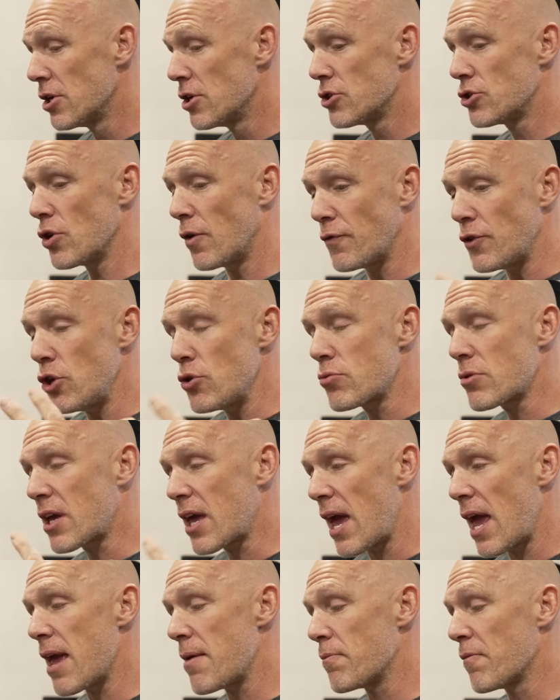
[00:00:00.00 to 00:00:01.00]
So if you
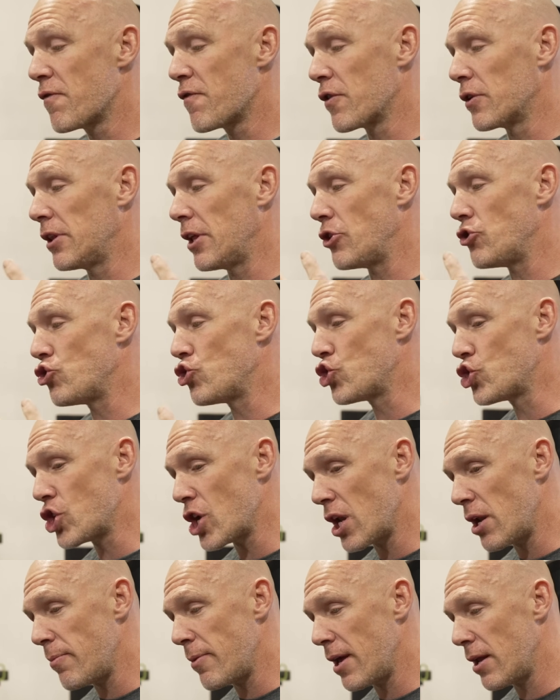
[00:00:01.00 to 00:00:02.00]
came for
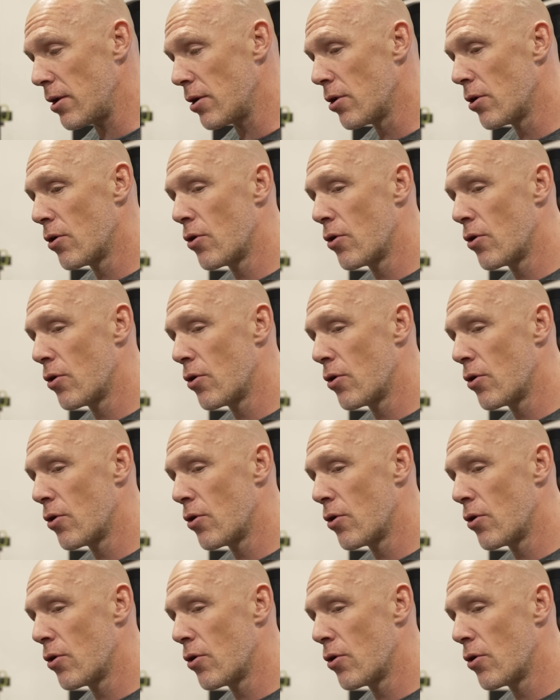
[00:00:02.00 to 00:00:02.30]
legitimate,